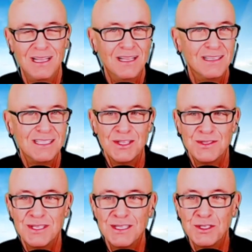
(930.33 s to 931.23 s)

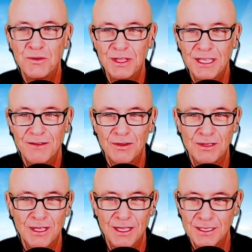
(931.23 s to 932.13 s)
sunset's over the
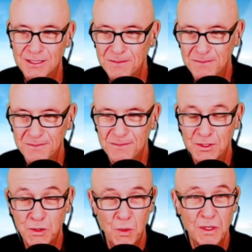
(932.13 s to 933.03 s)
Everglades. It's
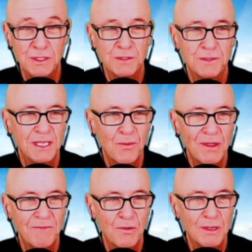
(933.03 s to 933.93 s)
gorgeous. Can't wait
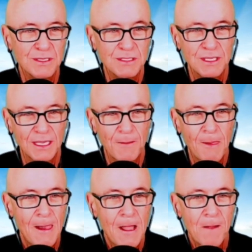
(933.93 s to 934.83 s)
for you to see it.
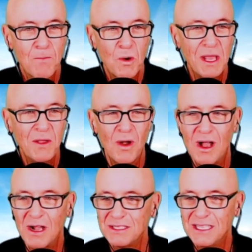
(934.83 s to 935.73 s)
Morning
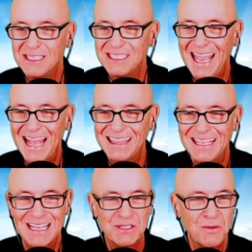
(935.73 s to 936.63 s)
walk, says Kathy.
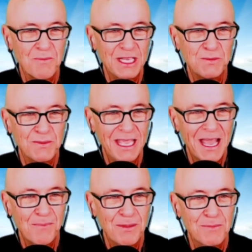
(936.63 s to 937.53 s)
That's what makes me
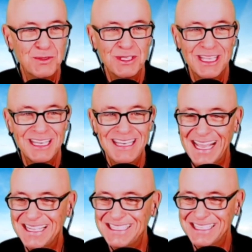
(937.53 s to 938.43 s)
happy. Music and
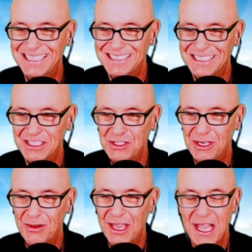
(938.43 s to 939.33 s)
dancing, says
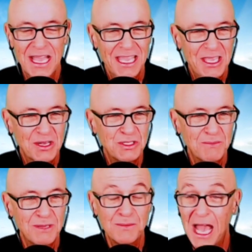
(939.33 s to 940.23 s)
Sherry. You know,
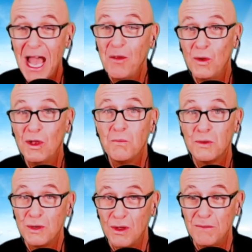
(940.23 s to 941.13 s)
sometimes I will
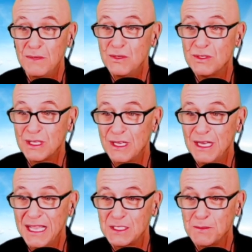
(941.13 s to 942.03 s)
put on music and
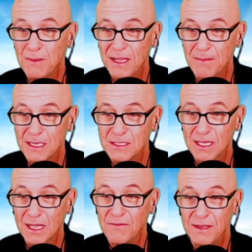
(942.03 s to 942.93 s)
dance by myself.